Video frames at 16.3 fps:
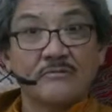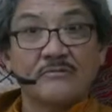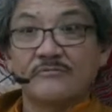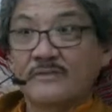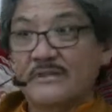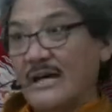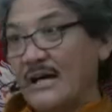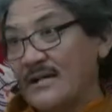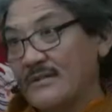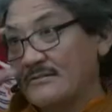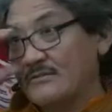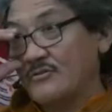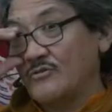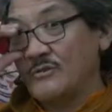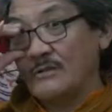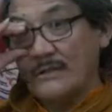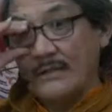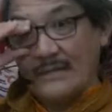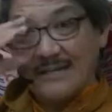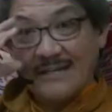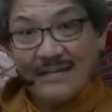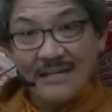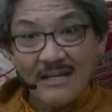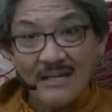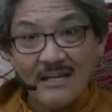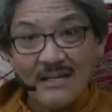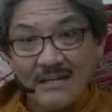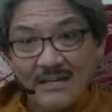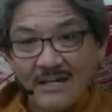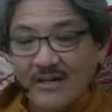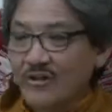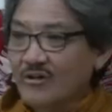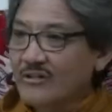with us only.
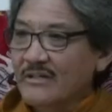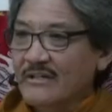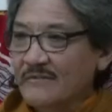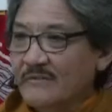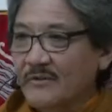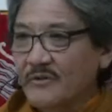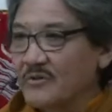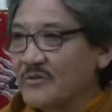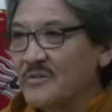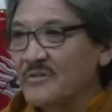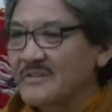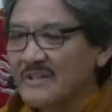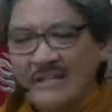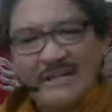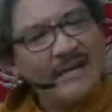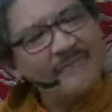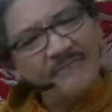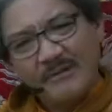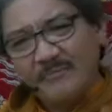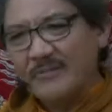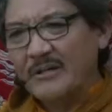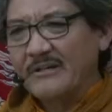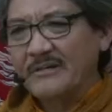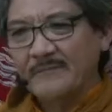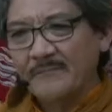Okay, you know, everybody.